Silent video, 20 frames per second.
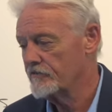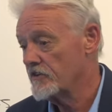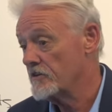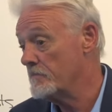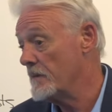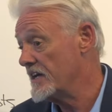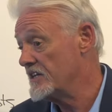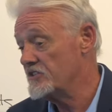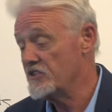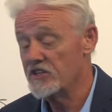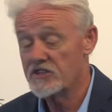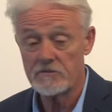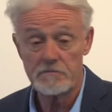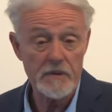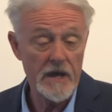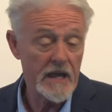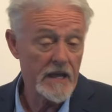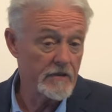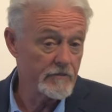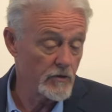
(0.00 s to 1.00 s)
You may see some
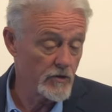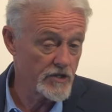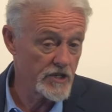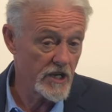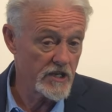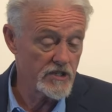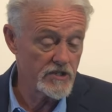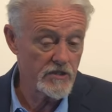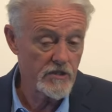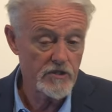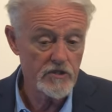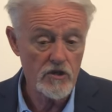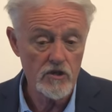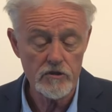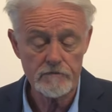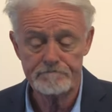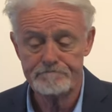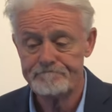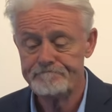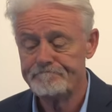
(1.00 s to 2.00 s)
behavioral change in the dog.
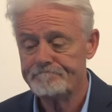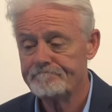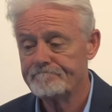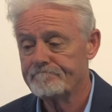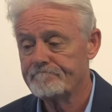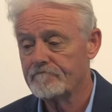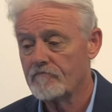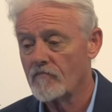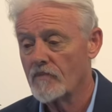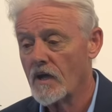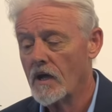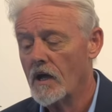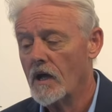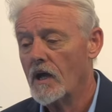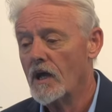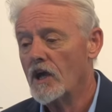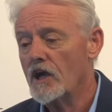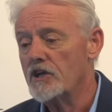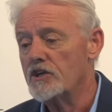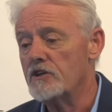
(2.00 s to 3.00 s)

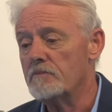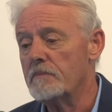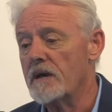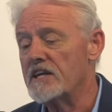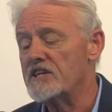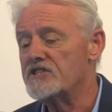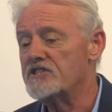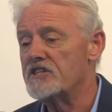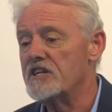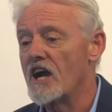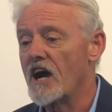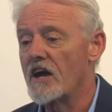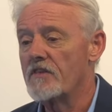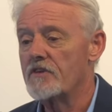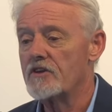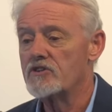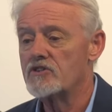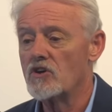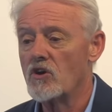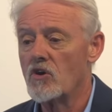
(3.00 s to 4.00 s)
You may see other
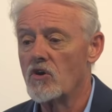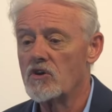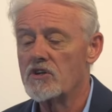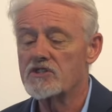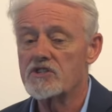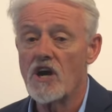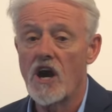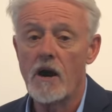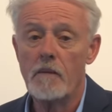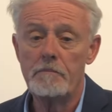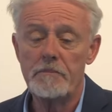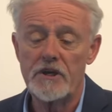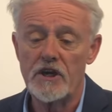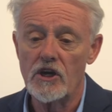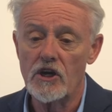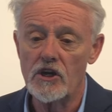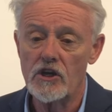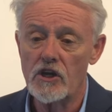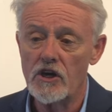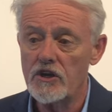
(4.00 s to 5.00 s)
dogs humping
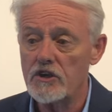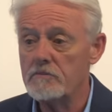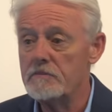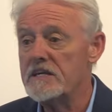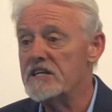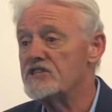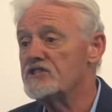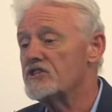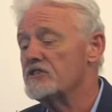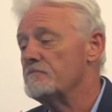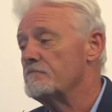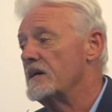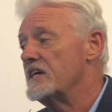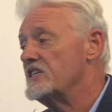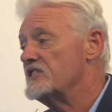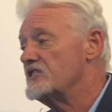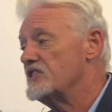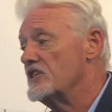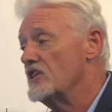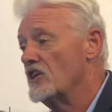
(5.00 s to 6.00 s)
her. You may
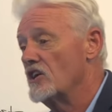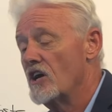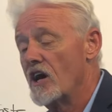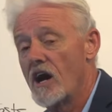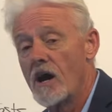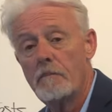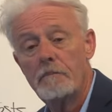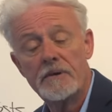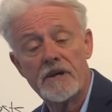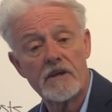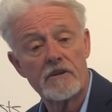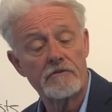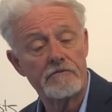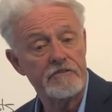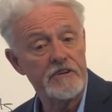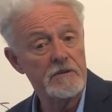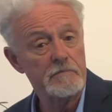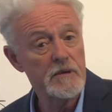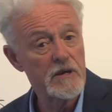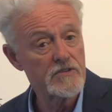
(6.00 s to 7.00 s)
see her humping other
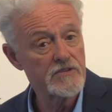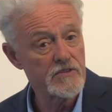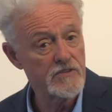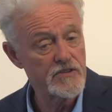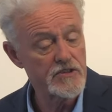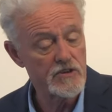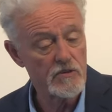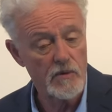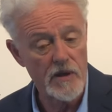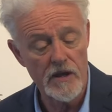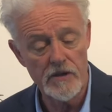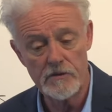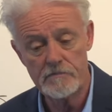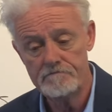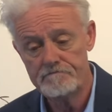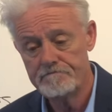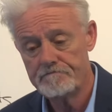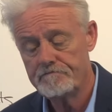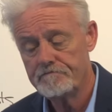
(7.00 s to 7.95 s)
females that she's around them.